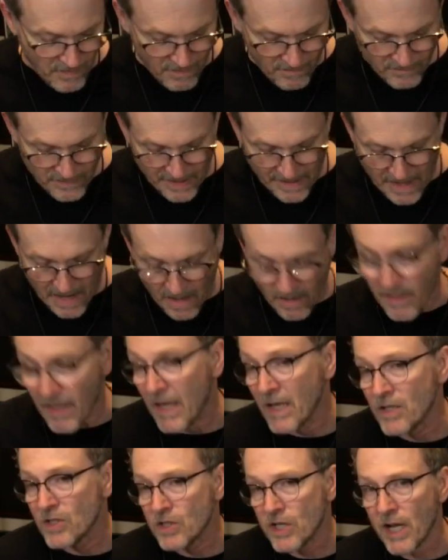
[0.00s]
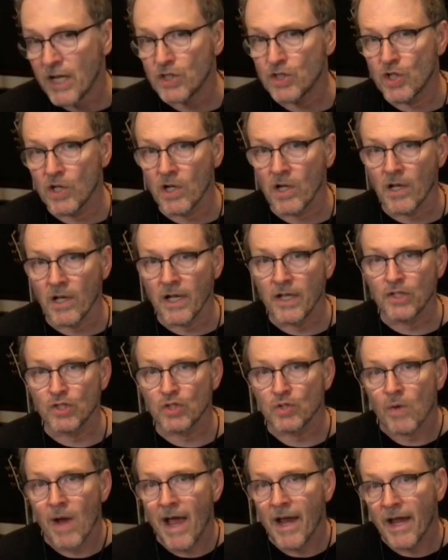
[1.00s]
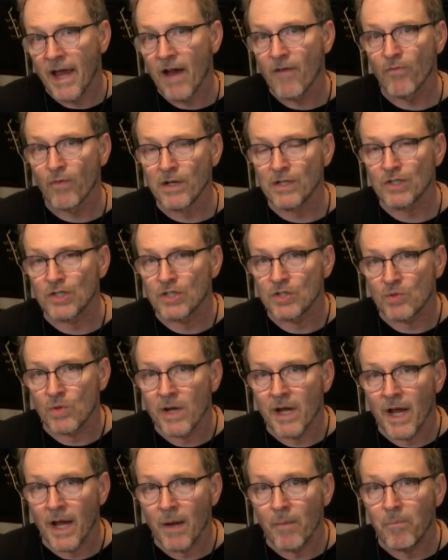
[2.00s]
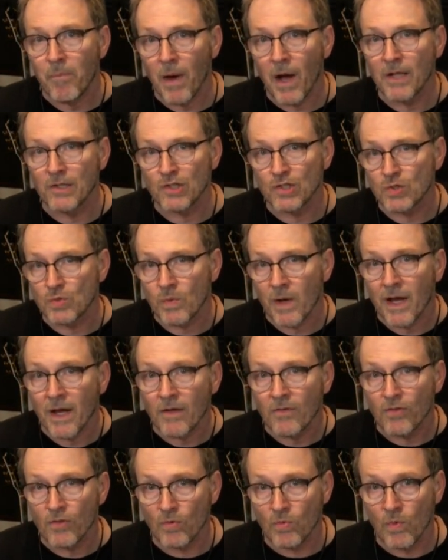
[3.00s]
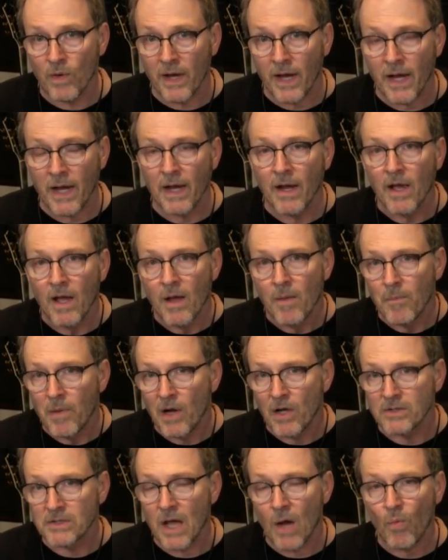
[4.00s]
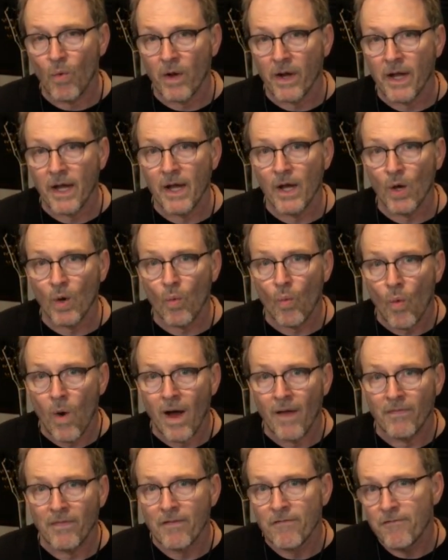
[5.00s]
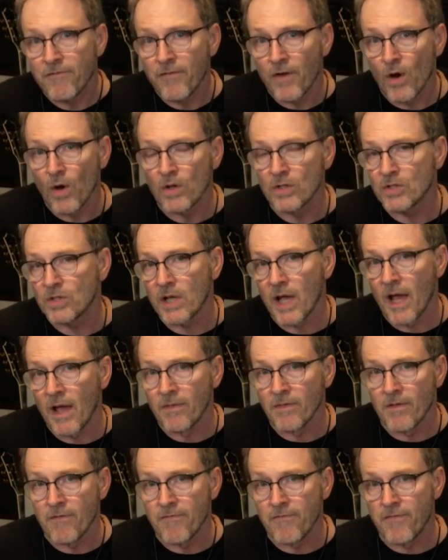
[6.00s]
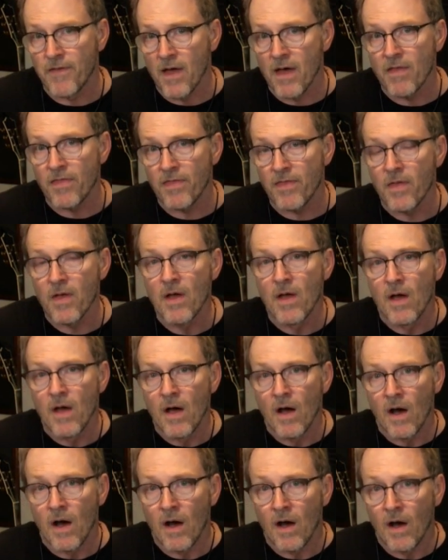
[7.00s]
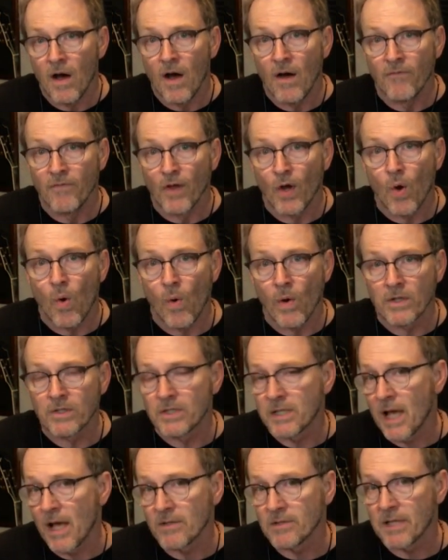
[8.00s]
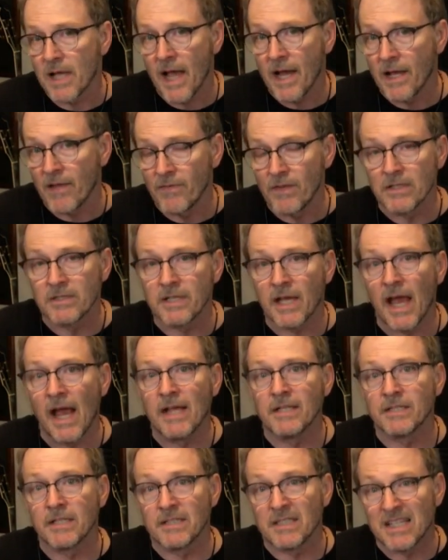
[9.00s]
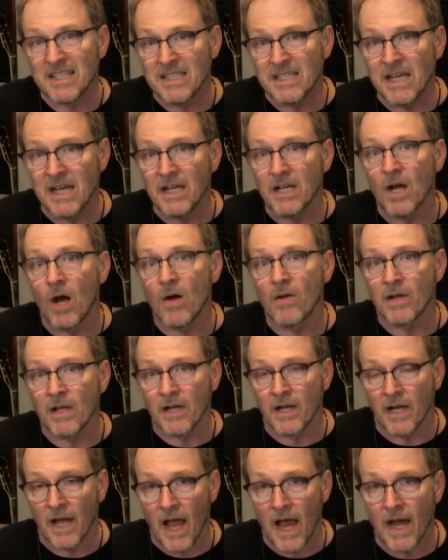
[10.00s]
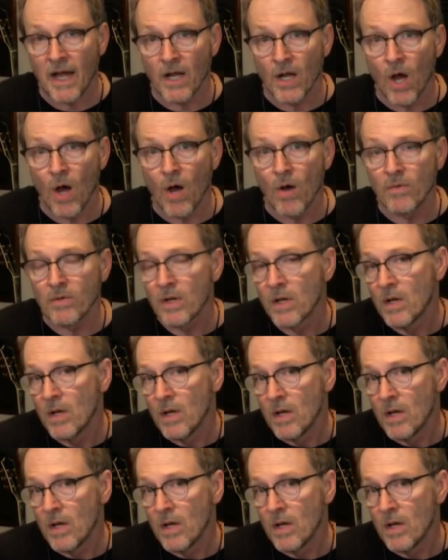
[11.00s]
Then I'll intentionally strike every string but string 3 because I want to hear what the first and the fifth of the chord sounds like. In this case, it's a D note and an A note.